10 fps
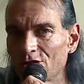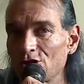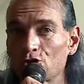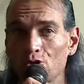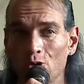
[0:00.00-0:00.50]

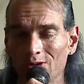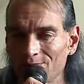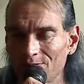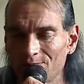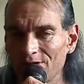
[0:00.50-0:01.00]
control
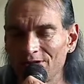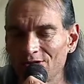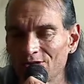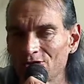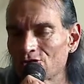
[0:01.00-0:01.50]
everybody
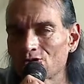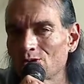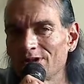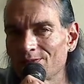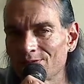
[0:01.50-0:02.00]
or
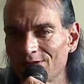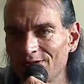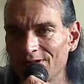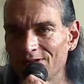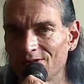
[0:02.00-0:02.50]
destroy
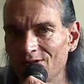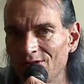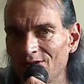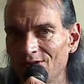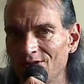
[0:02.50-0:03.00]
everything.
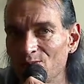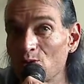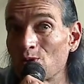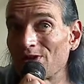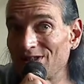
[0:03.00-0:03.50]

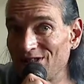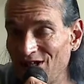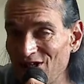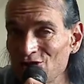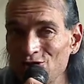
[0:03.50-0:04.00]
But what they
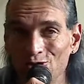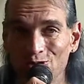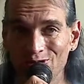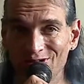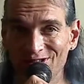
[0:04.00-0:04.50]
can
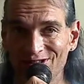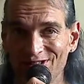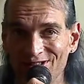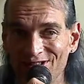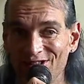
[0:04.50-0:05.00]
do
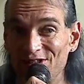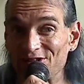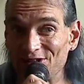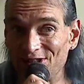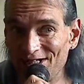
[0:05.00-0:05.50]

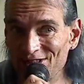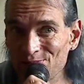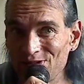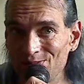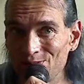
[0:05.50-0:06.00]
is lie to
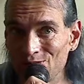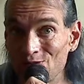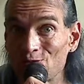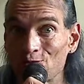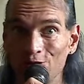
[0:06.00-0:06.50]
people,
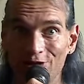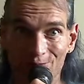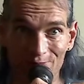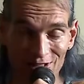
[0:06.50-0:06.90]
freak them